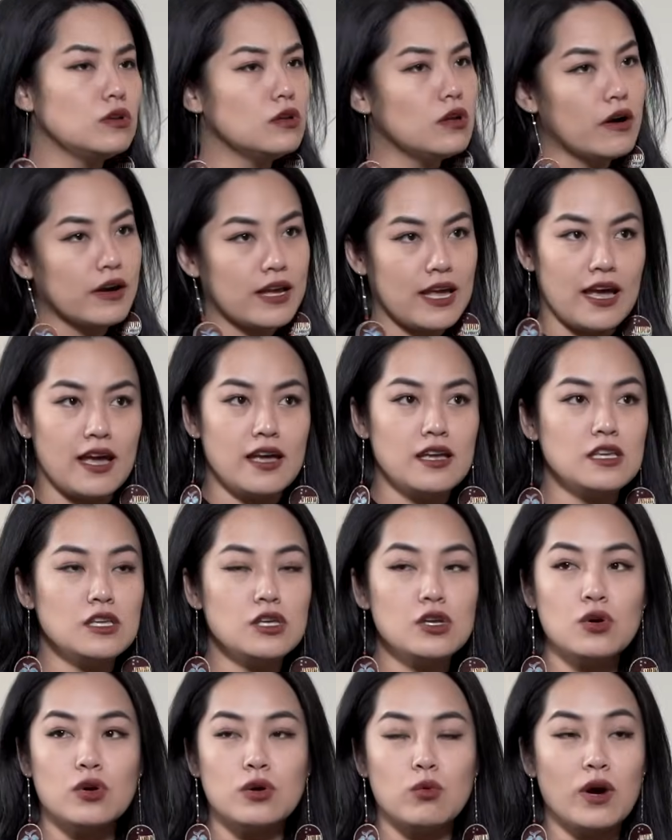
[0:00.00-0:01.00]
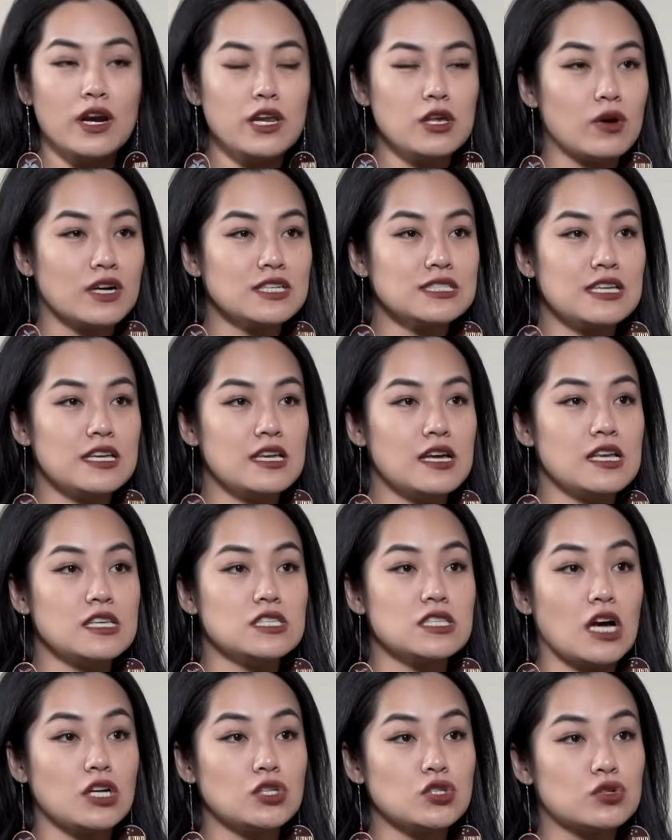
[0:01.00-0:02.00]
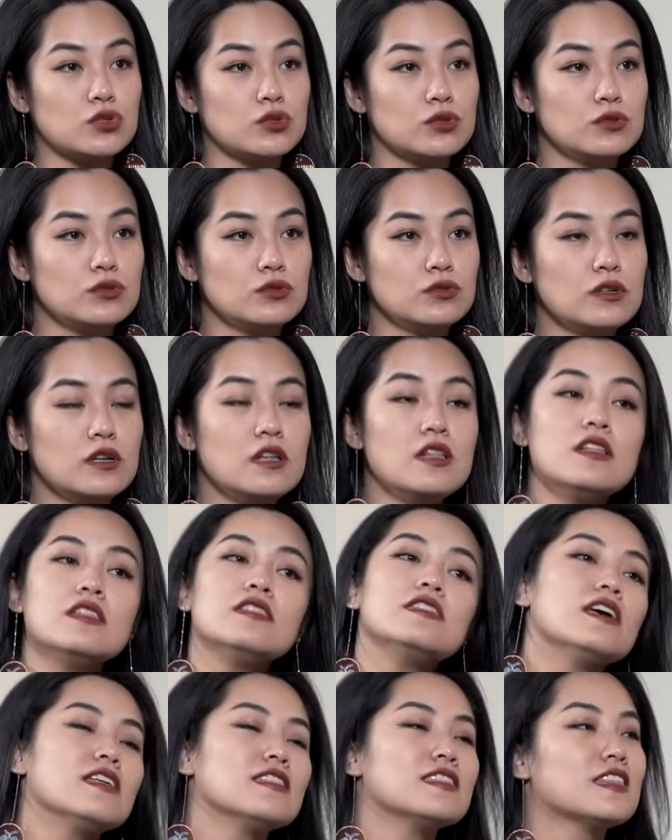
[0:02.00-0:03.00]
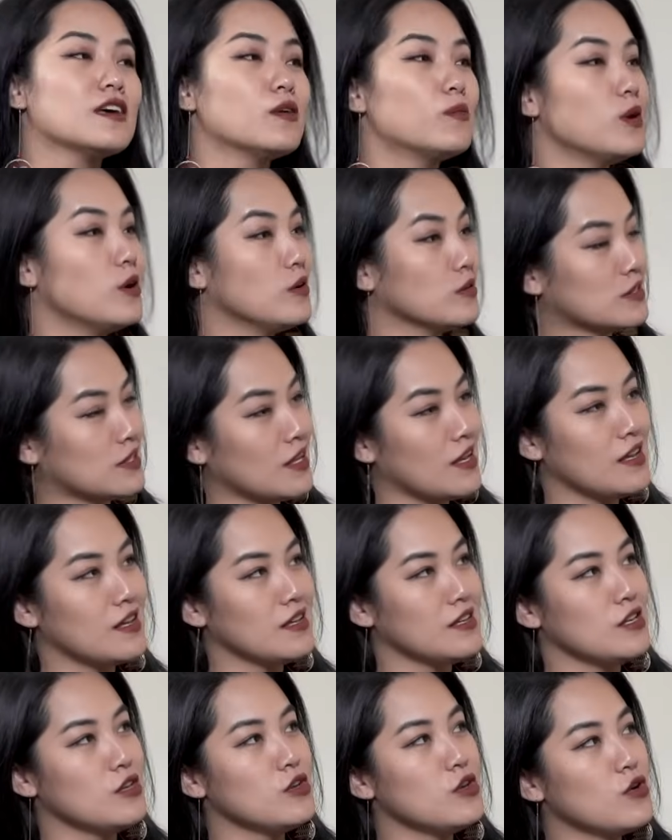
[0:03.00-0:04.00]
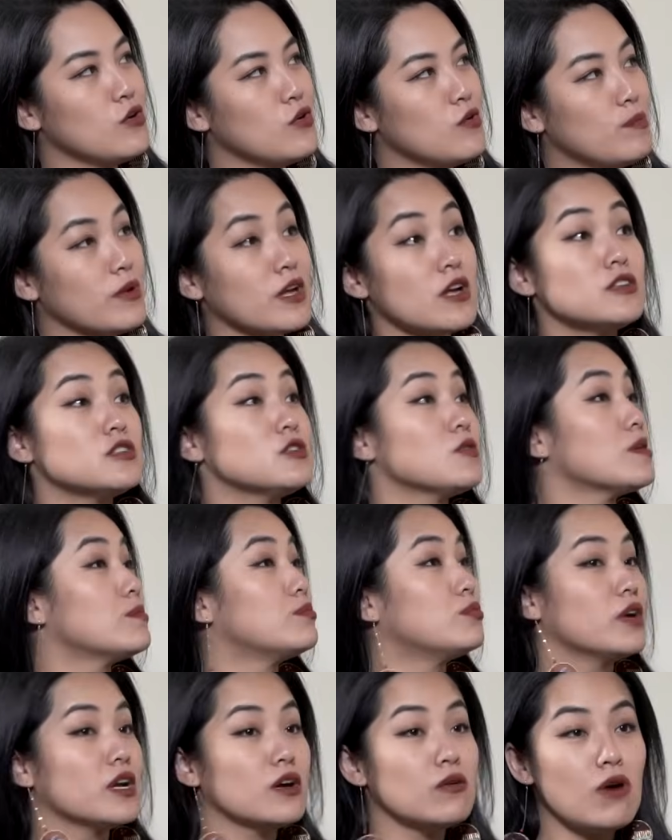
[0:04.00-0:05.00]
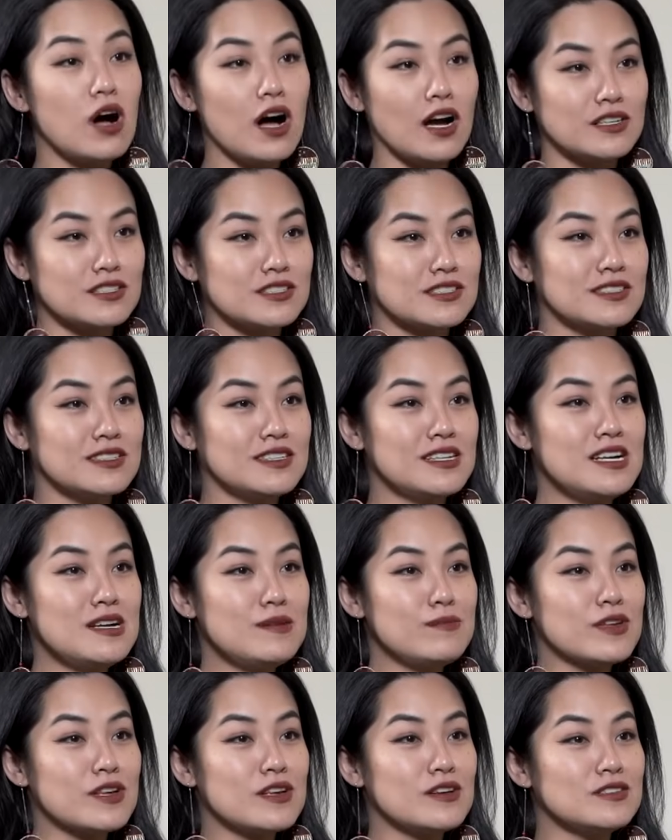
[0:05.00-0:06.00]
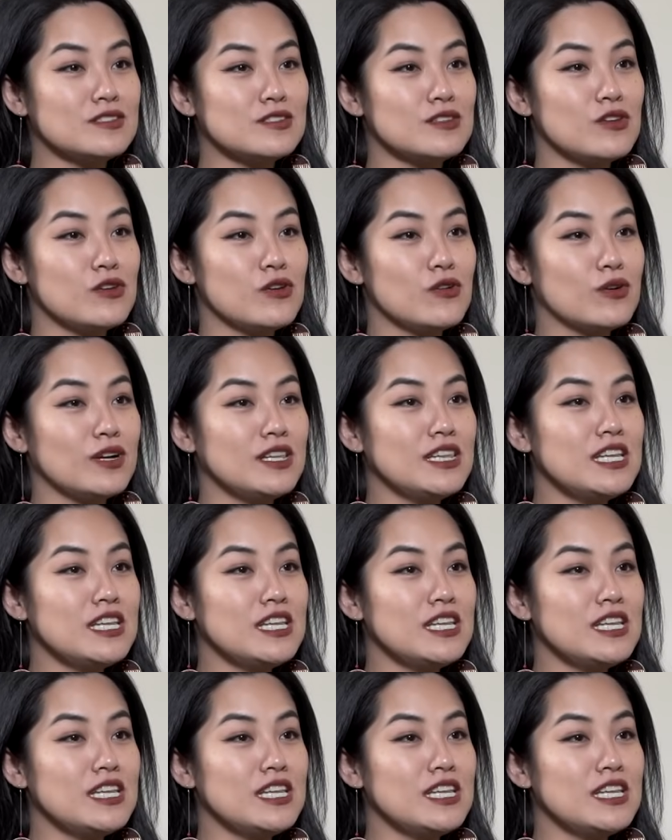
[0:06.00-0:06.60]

okay, what you are saying is not true, then they will say because you are brainwashed. Because you are